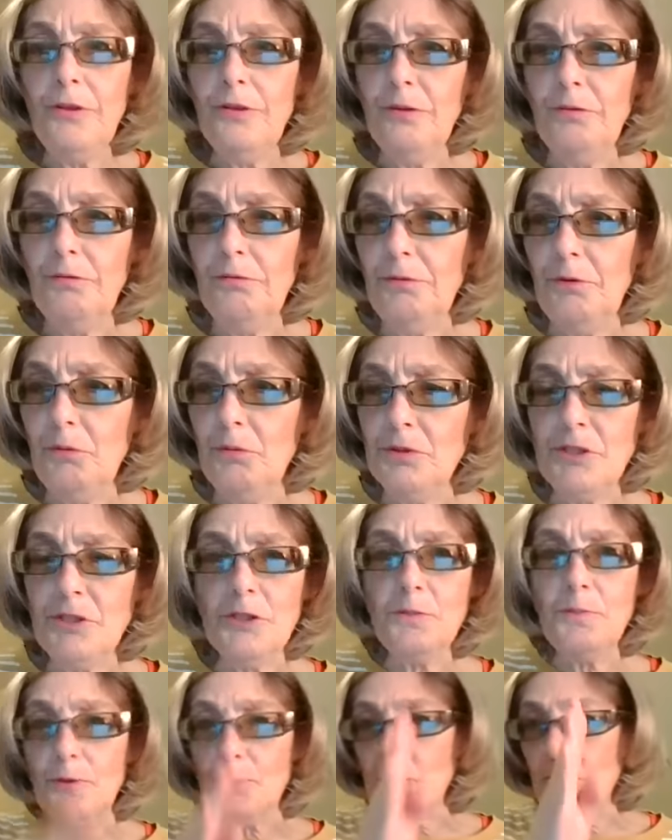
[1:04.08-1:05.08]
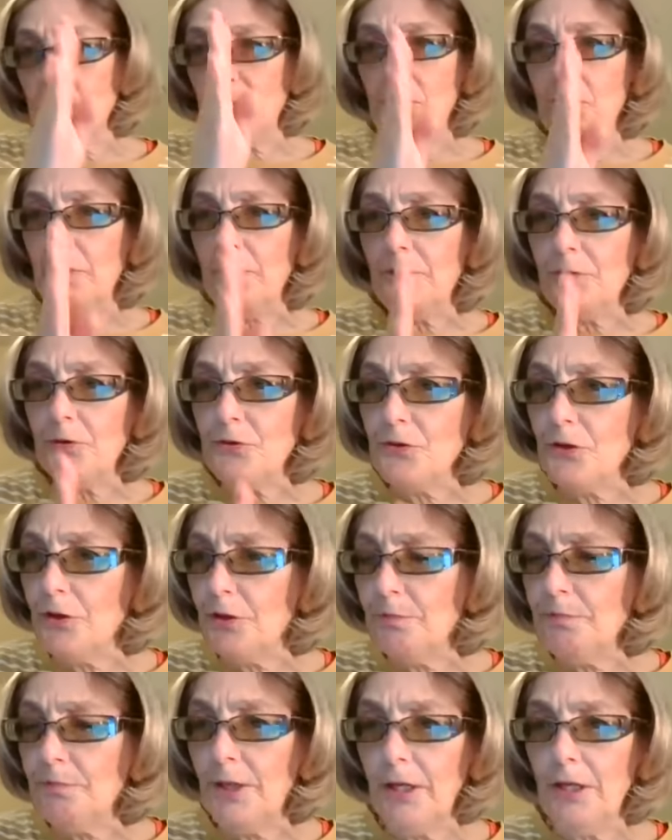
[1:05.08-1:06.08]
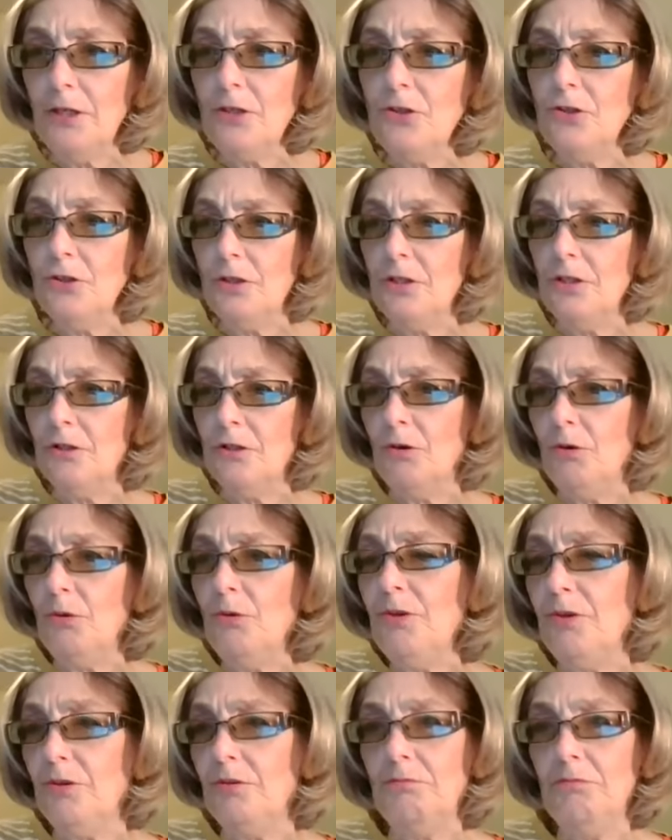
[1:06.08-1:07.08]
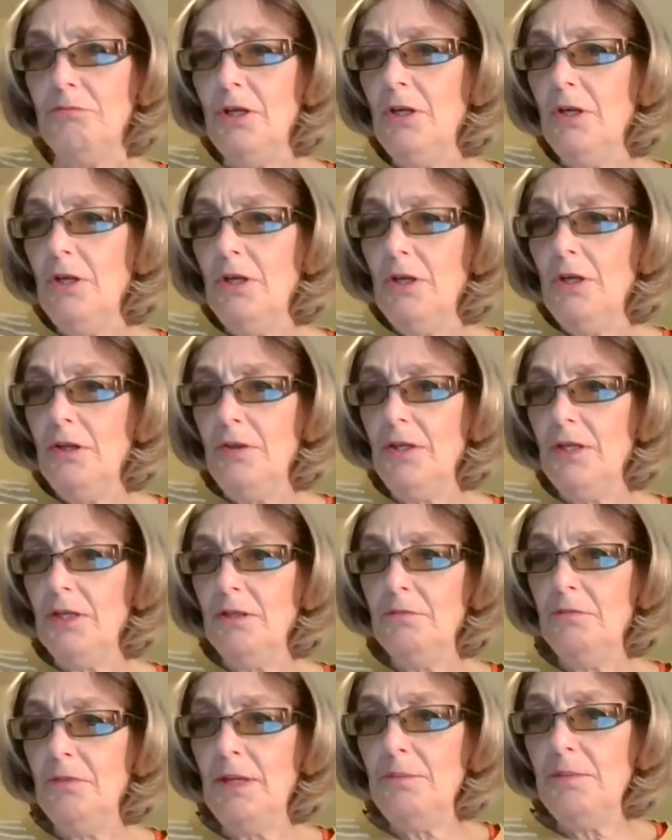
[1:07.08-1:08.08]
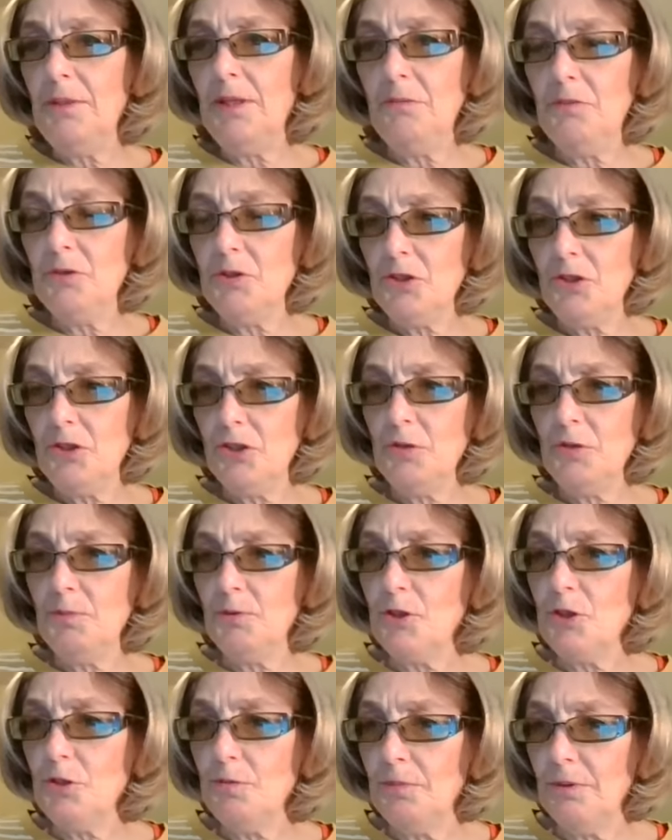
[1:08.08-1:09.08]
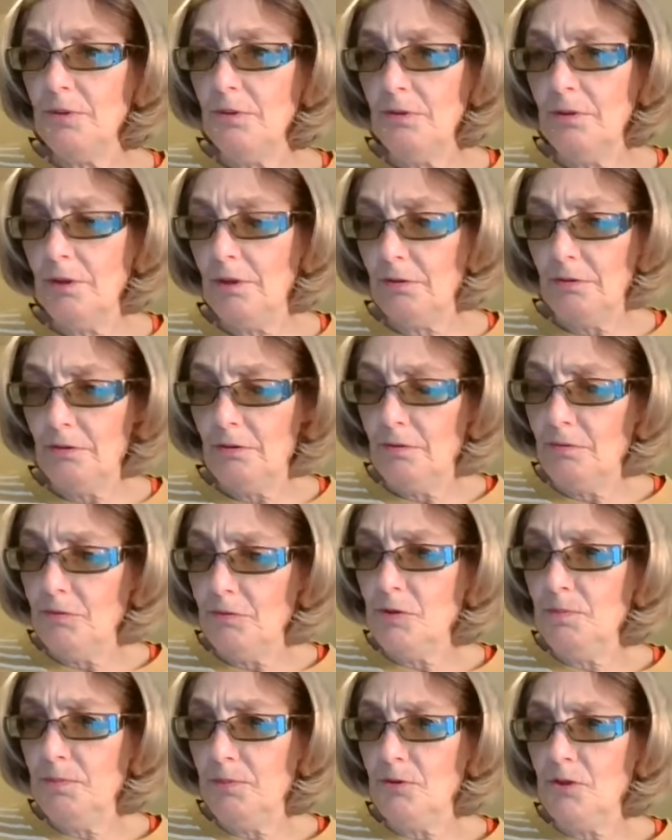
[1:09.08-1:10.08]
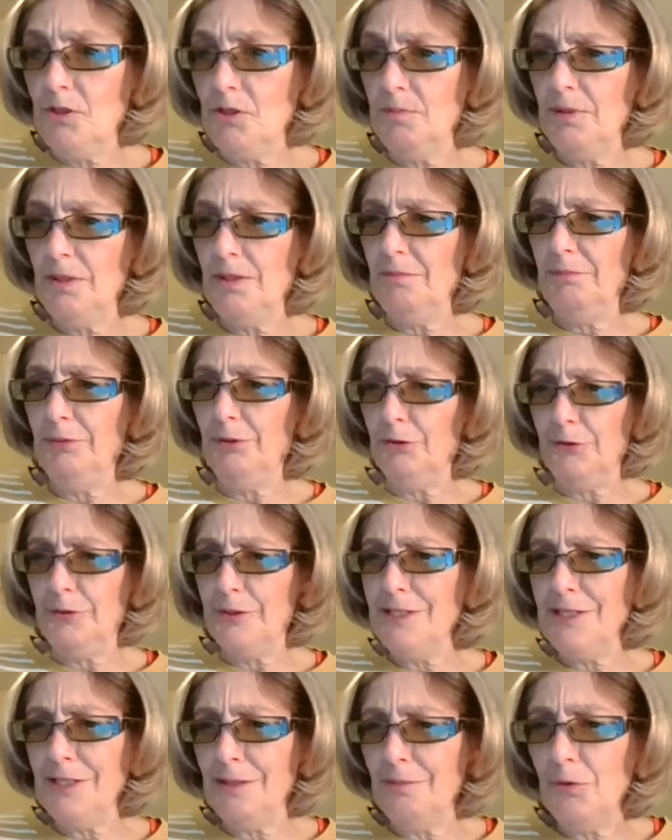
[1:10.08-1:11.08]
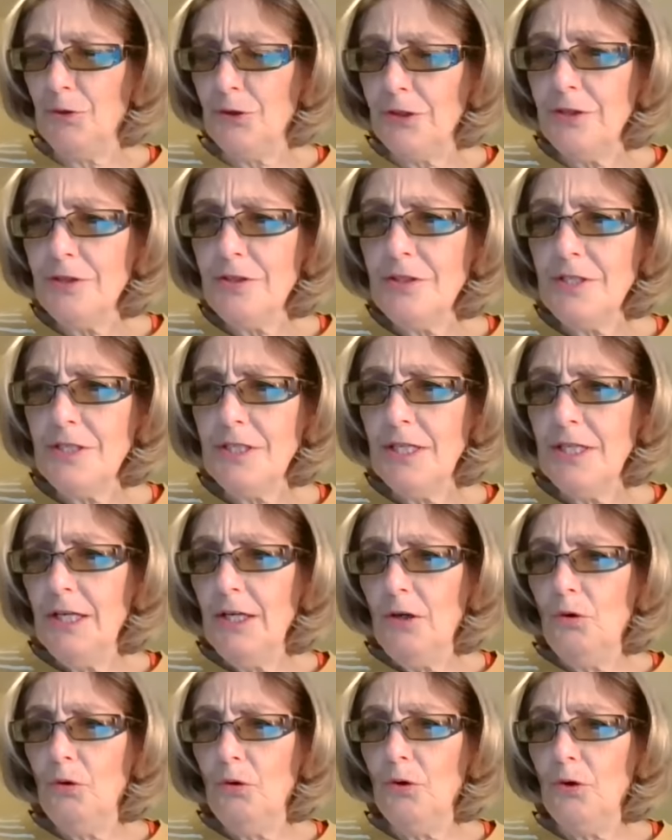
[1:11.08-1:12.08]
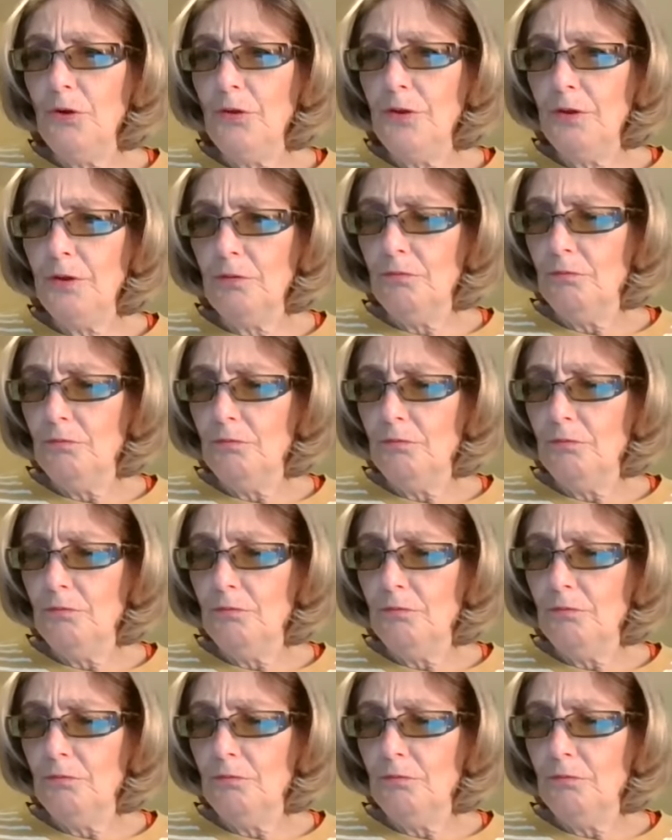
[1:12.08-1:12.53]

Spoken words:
that there wasn't supposed to be rivers on the page. You didn't know that maybe it was just supposed to be, that it was supposed to be blurry some words, or